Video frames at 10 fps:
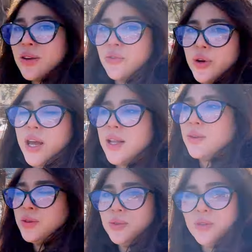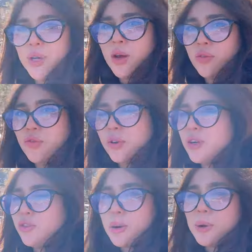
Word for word: Don't forget to uh, follow for